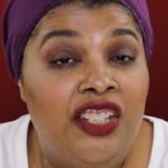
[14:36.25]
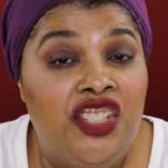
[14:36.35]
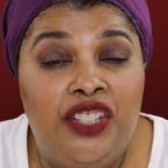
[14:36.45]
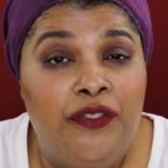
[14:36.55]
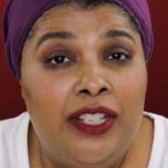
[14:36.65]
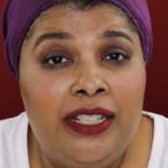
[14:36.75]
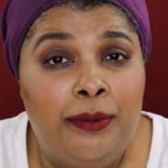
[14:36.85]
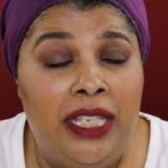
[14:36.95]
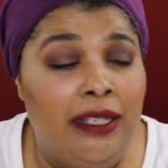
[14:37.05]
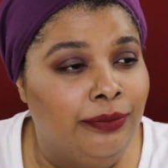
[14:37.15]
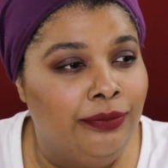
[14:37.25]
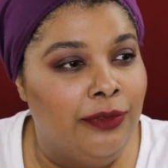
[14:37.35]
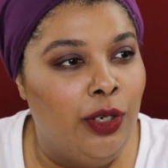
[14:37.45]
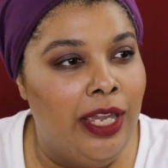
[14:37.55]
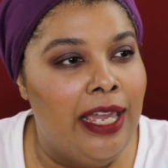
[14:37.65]
just fits me,
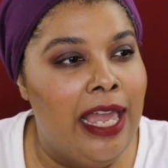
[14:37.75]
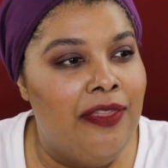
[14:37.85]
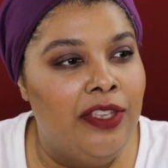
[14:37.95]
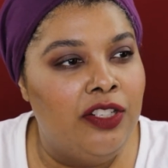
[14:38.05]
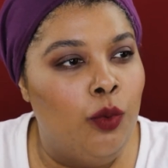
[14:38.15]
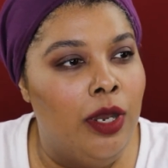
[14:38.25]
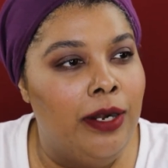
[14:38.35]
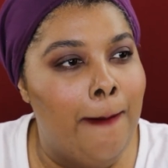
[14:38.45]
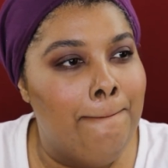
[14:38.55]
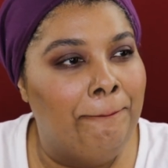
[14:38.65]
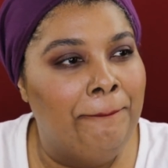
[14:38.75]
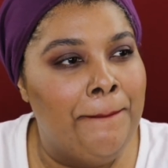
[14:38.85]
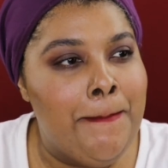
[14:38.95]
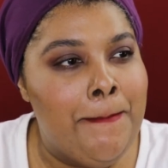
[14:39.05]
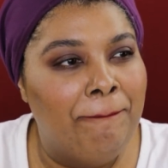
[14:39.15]
okay? And this one
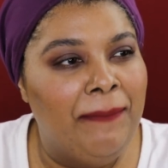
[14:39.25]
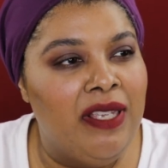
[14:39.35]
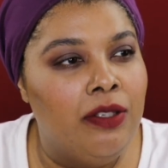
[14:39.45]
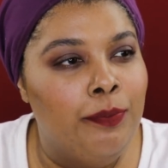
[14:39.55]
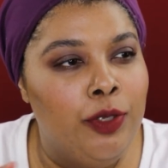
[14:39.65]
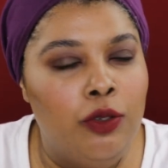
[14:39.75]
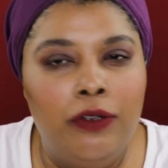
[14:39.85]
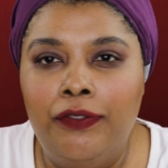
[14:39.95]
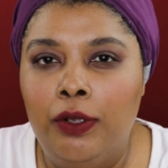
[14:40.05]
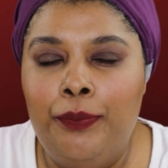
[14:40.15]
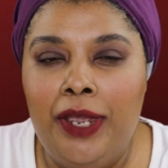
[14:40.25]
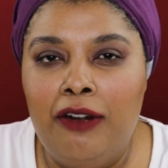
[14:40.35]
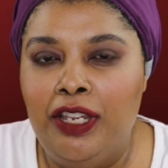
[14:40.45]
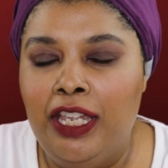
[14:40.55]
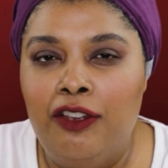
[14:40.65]
is a beautiful
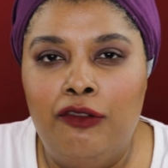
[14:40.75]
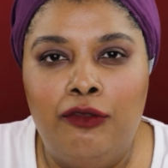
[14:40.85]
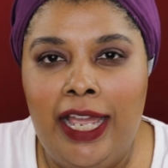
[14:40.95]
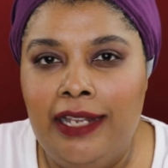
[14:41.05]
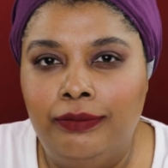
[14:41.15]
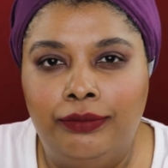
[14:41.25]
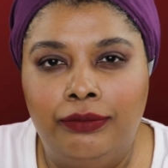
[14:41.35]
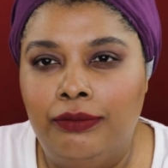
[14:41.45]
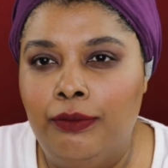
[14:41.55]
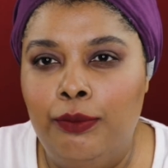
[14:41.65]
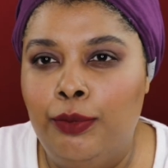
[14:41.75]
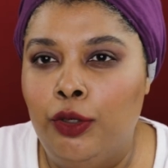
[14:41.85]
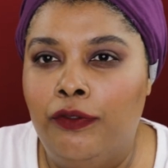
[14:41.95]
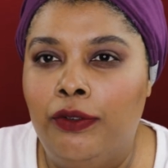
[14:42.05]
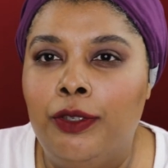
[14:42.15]
berry red.
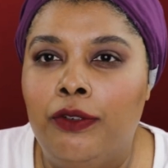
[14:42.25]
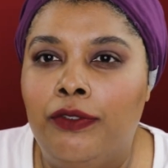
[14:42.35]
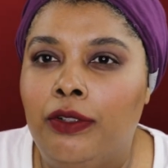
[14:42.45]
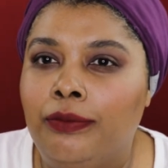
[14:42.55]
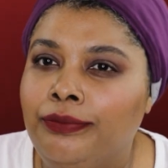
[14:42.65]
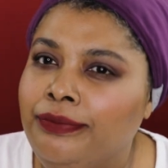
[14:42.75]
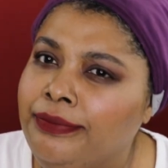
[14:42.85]
Beautiful, beautiful.